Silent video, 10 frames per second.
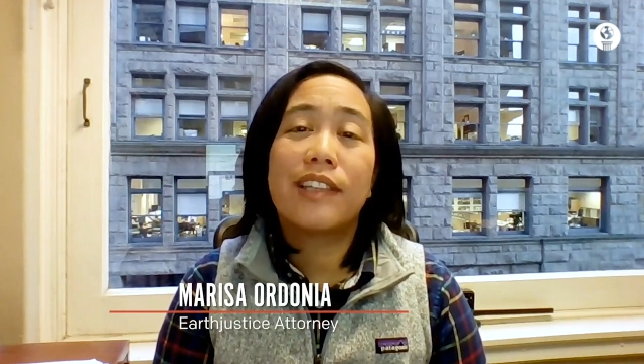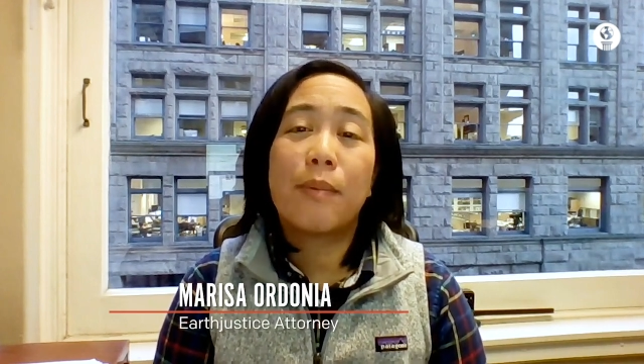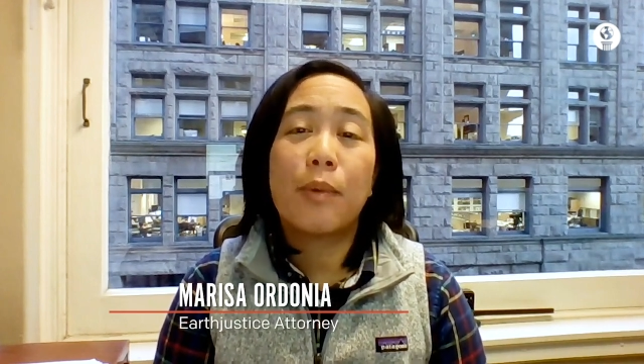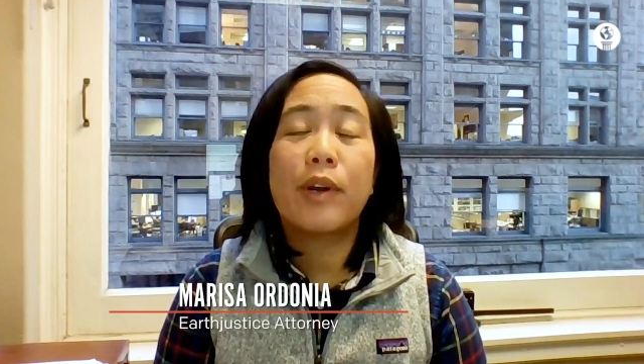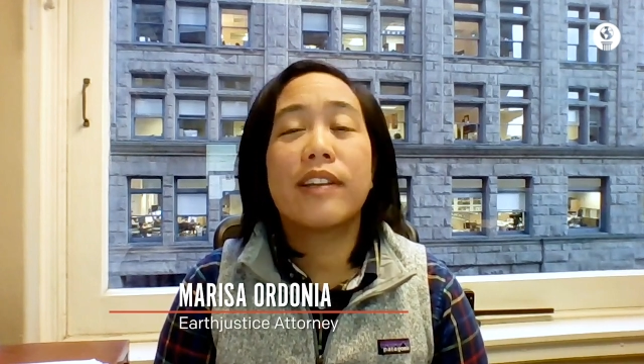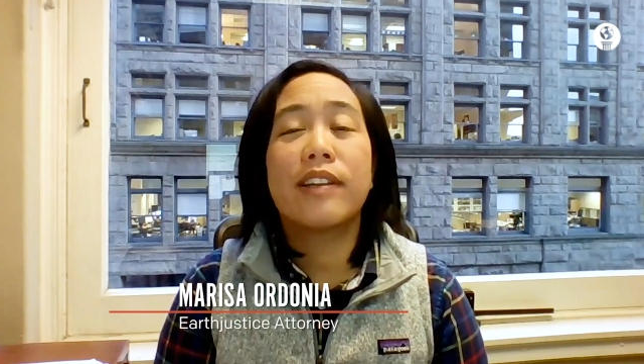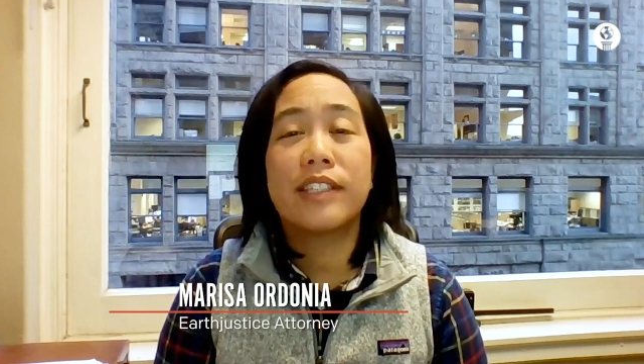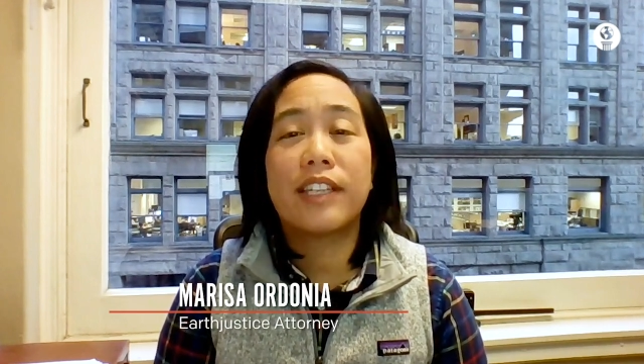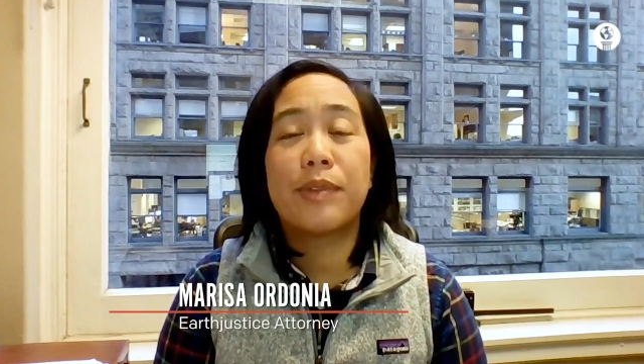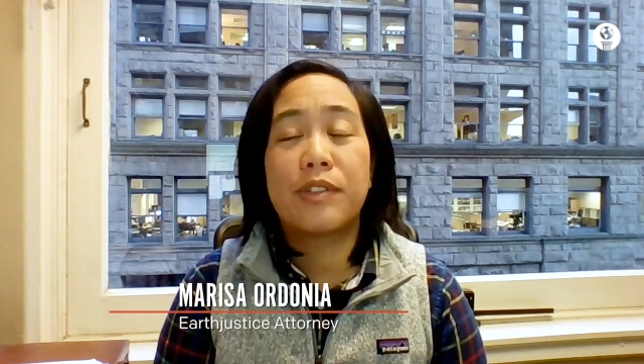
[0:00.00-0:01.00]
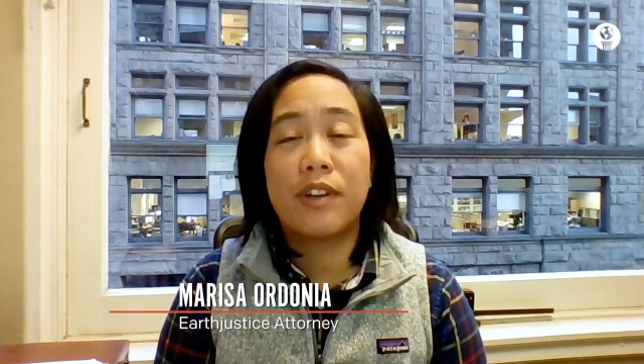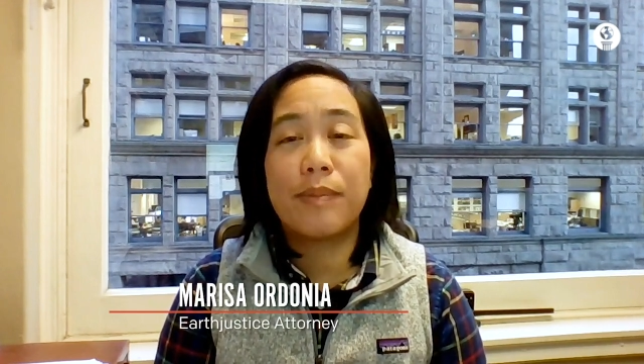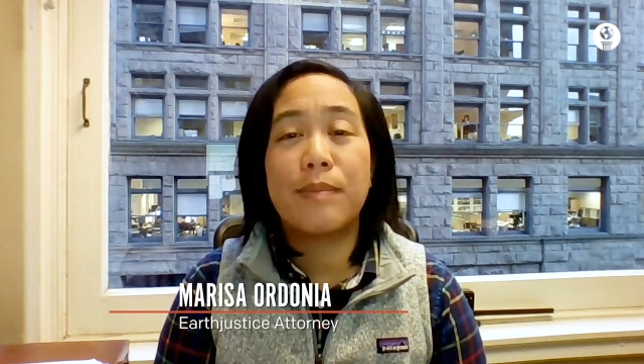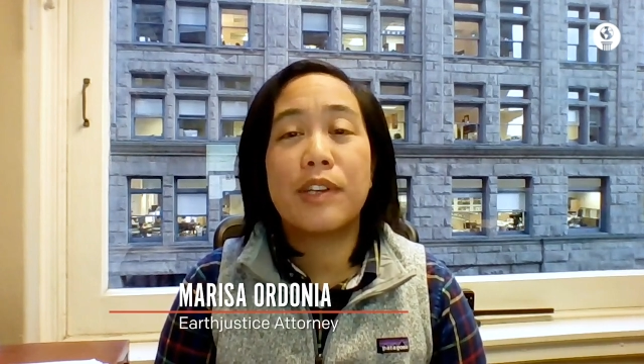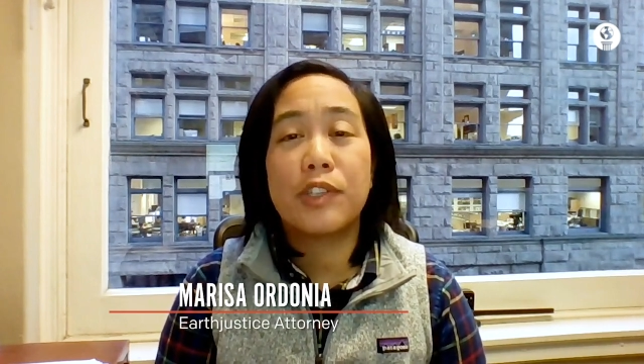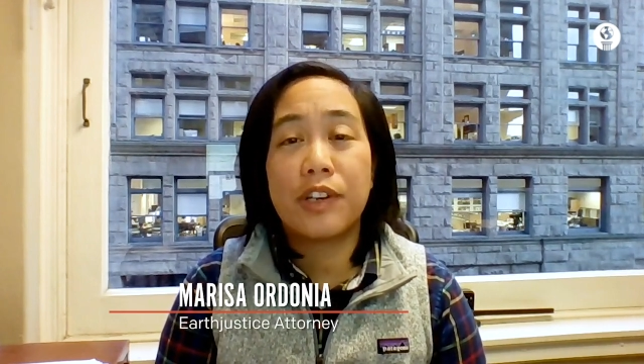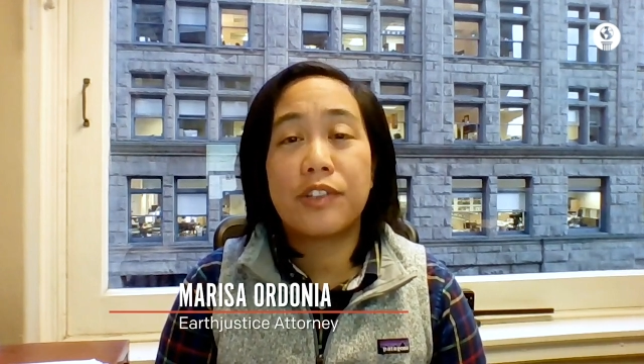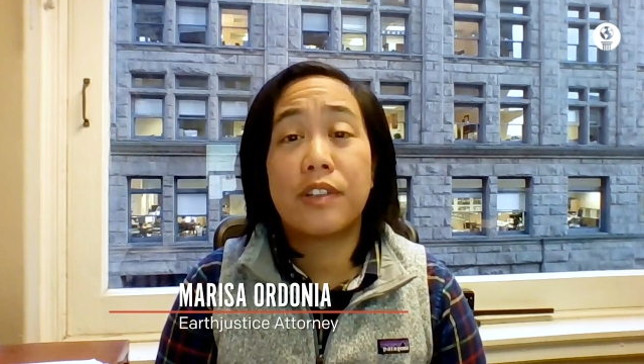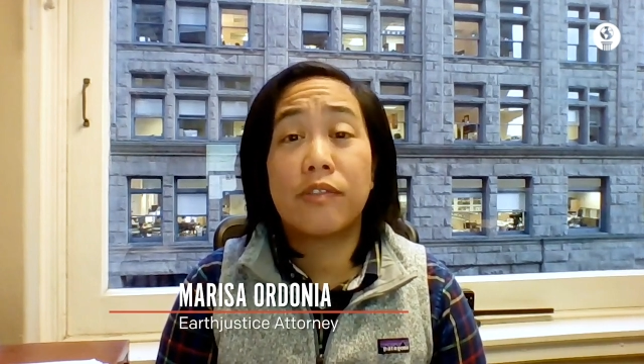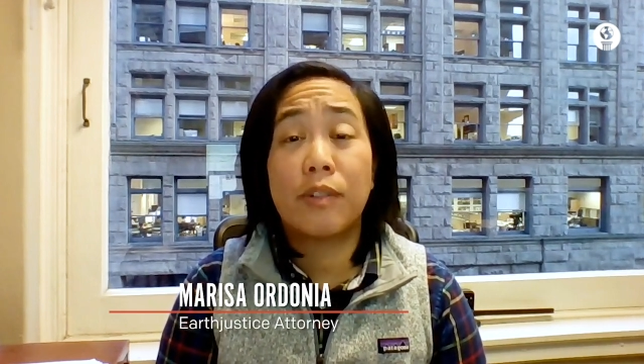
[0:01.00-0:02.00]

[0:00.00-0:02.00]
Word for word: and I'm working to stop the Trump administration